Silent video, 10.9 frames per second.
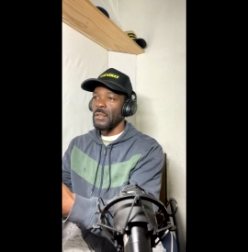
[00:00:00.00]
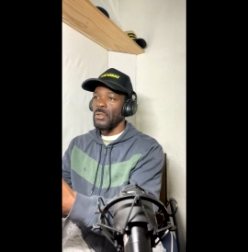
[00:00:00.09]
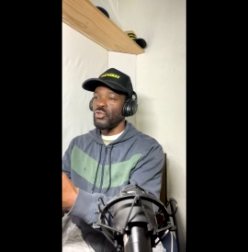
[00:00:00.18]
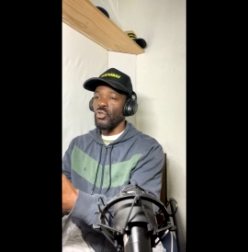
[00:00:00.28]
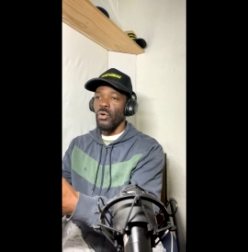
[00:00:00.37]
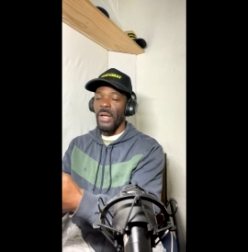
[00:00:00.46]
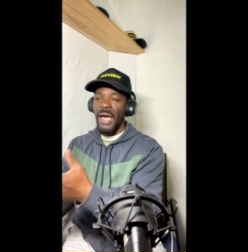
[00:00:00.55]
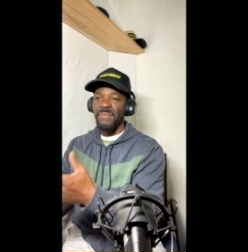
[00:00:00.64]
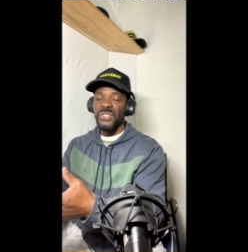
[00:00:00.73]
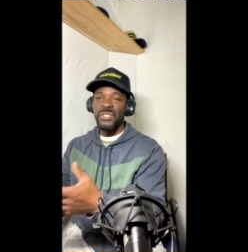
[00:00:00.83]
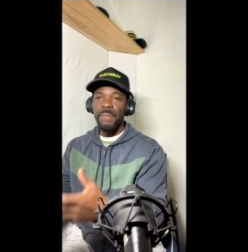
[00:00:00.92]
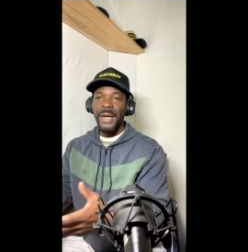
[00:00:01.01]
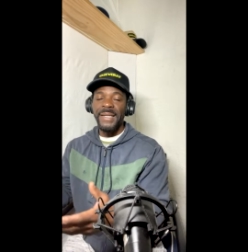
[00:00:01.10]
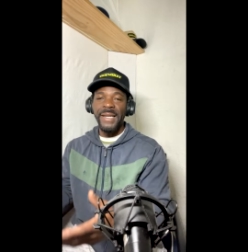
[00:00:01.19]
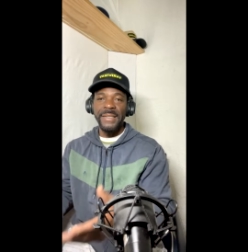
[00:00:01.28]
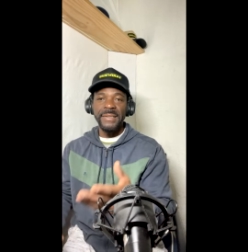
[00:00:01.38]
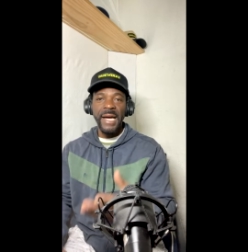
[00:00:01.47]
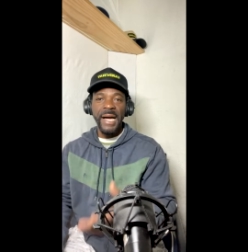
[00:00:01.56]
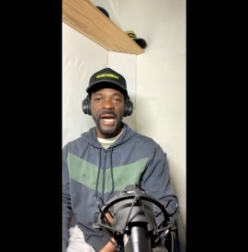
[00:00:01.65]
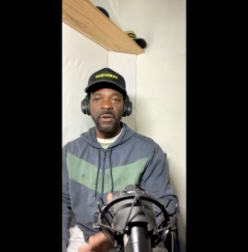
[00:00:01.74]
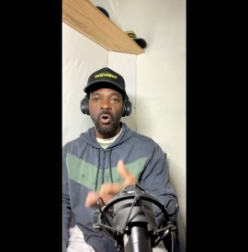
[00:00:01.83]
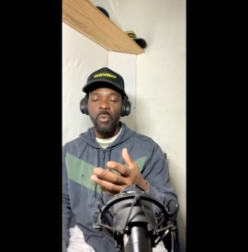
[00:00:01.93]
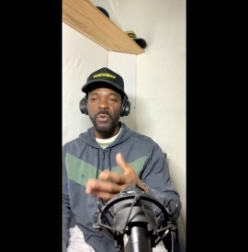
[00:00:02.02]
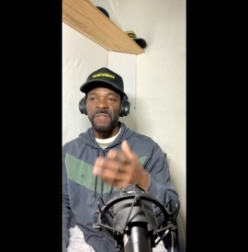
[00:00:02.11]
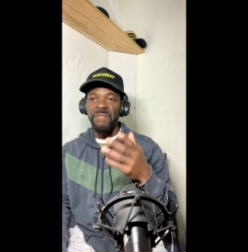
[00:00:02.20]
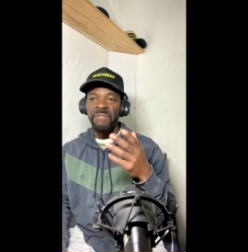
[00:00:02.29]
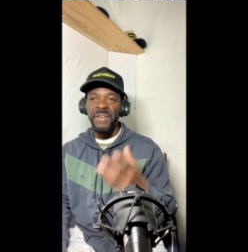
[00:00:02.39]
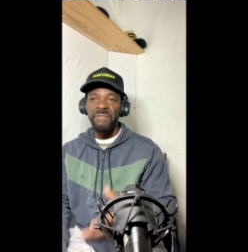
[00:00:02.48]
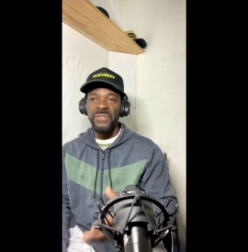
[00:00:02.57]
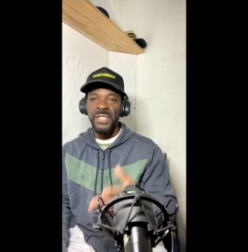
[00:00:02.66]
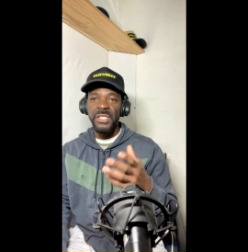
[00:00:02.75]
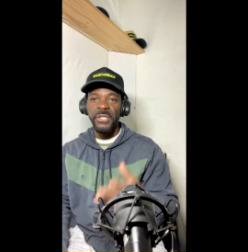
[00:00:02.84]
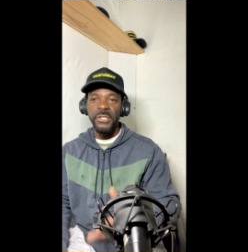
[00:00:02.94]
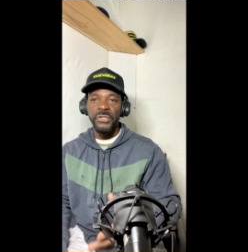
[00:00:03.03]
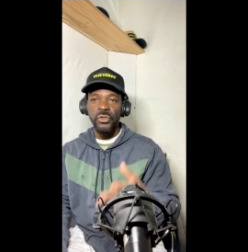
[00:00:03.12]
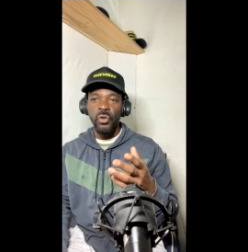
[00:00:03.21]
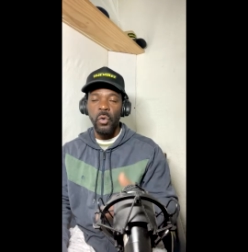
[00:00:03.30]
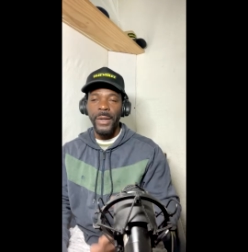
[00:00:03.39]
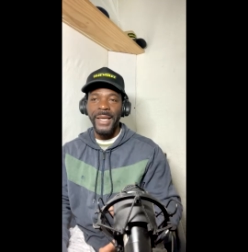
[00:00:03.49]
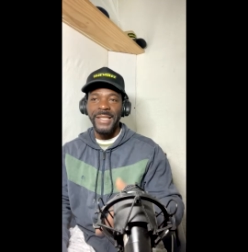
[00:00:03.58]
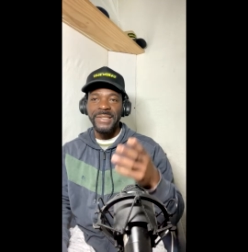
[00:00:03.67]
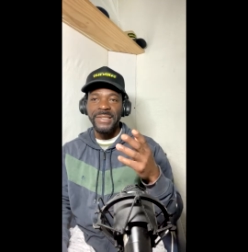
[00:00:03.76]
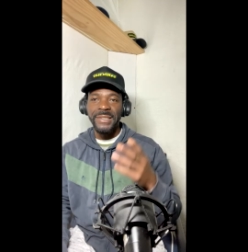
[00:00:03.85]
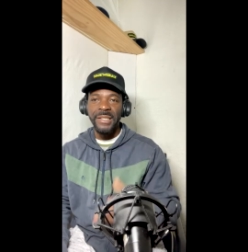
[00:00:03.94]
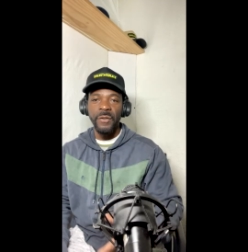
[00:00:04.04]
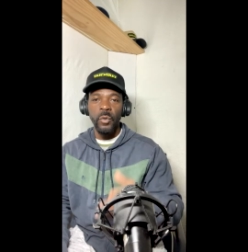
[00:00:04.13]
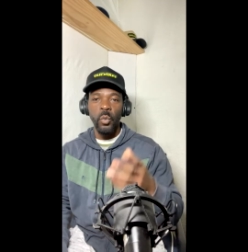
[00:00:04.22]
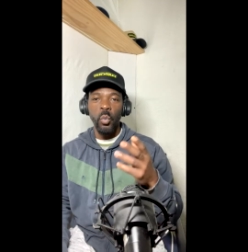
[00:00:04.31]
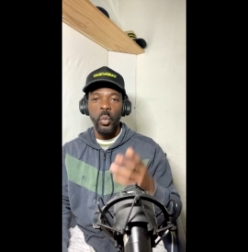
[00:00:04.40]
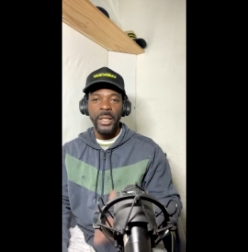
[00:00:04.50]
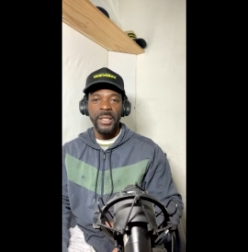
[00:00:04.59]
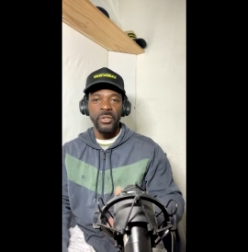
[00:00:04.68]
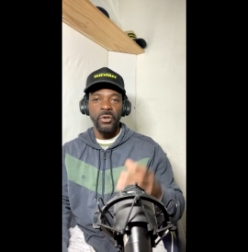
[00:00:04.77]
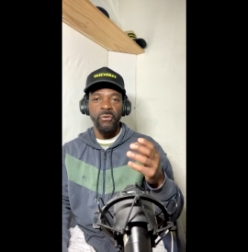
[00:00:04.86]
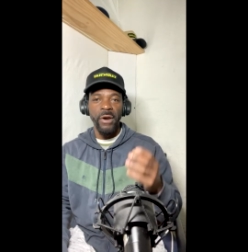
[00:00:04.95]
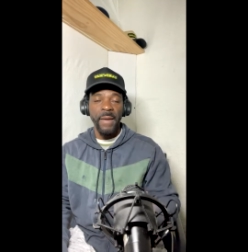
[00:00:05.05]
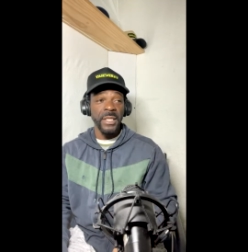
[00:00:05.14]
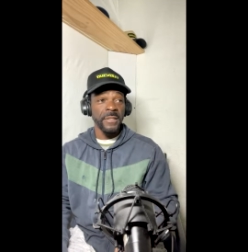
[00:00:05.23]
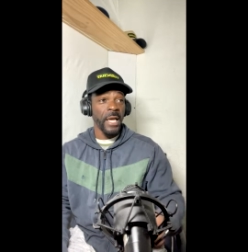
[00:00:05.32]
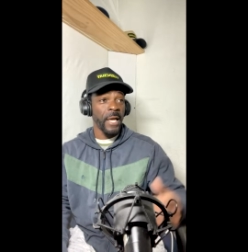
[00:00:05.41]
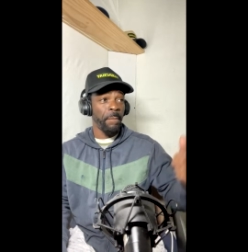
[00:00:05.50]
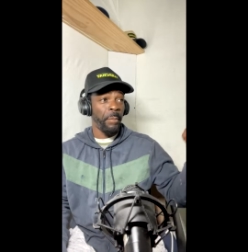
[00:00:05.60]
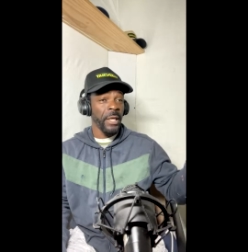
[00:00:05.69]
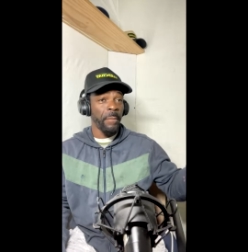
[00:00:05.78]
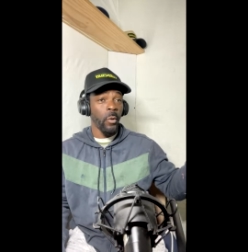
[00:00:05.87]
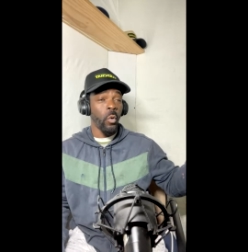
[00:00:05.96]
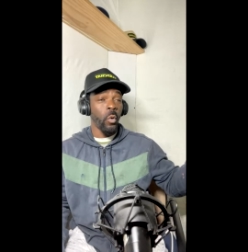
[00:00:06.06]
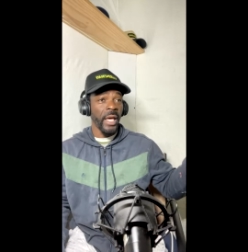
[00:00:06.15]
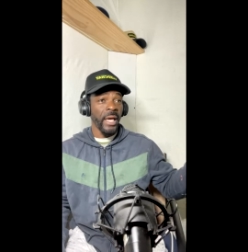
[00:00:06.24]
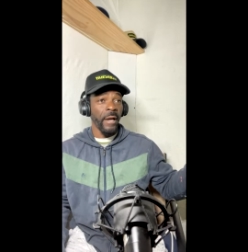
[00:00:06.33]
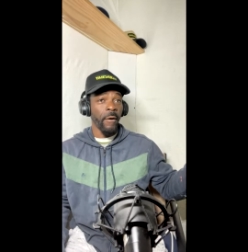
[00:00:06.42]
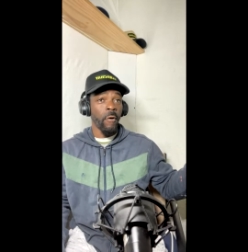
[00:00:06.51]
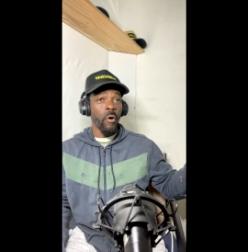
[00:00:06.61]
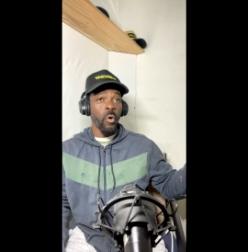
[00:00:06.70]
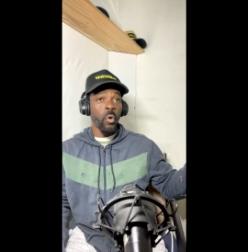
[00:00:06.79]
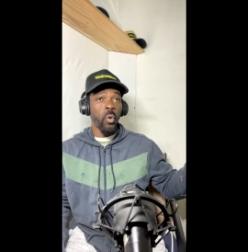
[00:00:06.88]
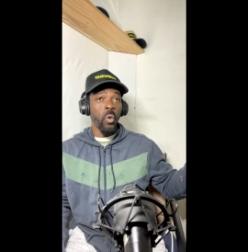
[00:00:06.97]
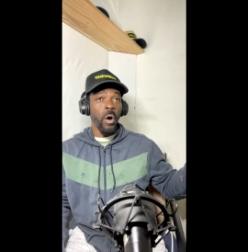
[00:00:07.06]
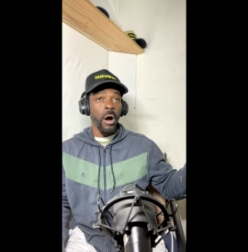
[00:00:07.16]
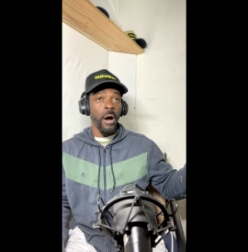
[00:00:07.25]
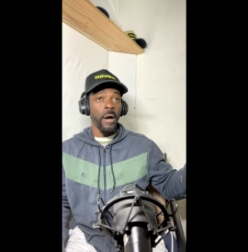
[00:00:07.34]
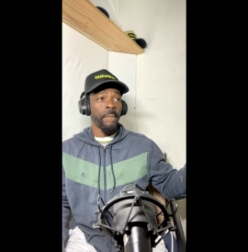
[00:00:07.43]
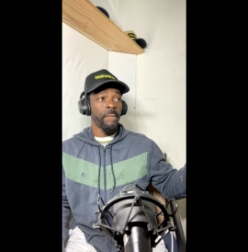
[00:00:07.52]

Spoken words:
You're going to have somebody that died almost 50 years ago and still winning Grammys, and people here who are